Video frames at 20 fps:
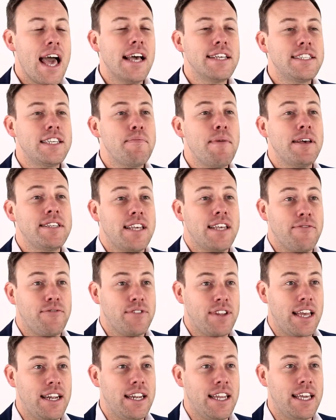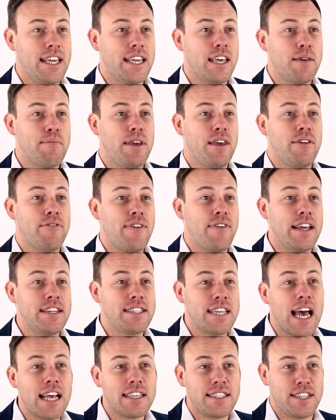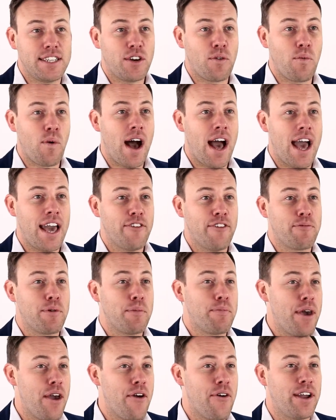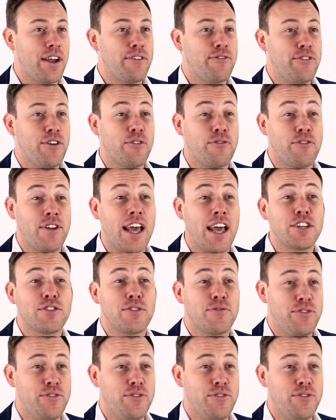SMSF lending can be a fantastic way of preparing for your financial